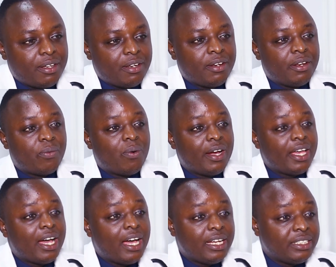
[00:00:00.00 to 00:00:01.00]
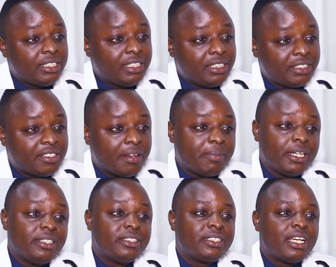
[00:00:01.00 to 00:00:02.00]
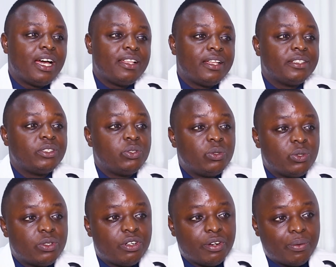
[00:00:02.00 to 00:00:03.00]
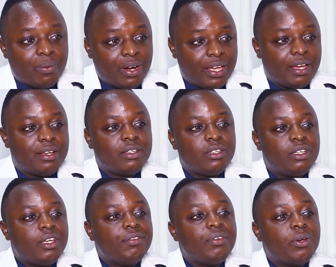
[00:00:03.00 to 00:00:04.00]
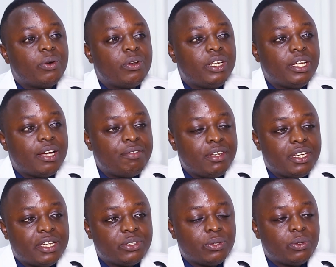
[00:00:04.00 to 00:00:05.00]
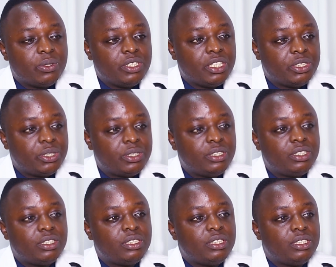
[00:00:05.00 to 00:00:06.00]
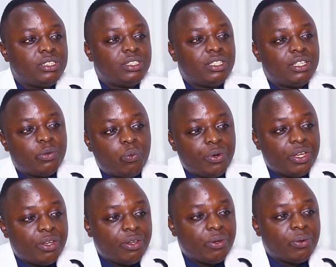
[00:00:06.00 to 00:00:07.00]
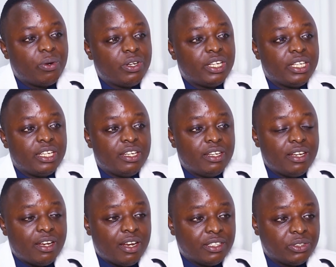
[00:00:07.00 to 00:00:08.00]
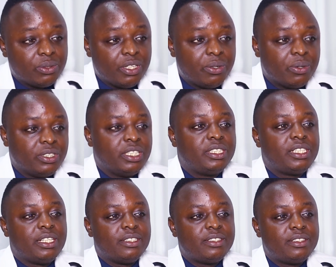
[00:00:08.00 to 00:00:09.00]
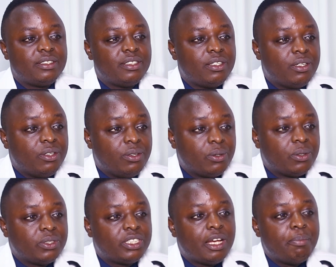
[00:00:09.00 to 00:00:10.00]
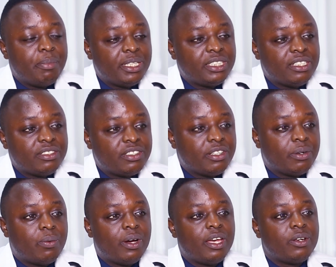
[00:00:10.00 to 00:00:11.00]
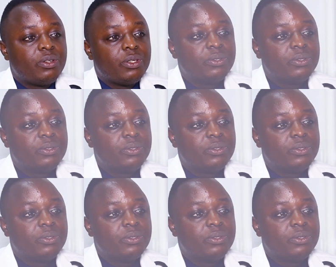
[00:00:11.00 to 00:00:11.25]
antihistamines, others do not require. If you're only having nasal congestion, you only need nasal decongestants. Though some patients require to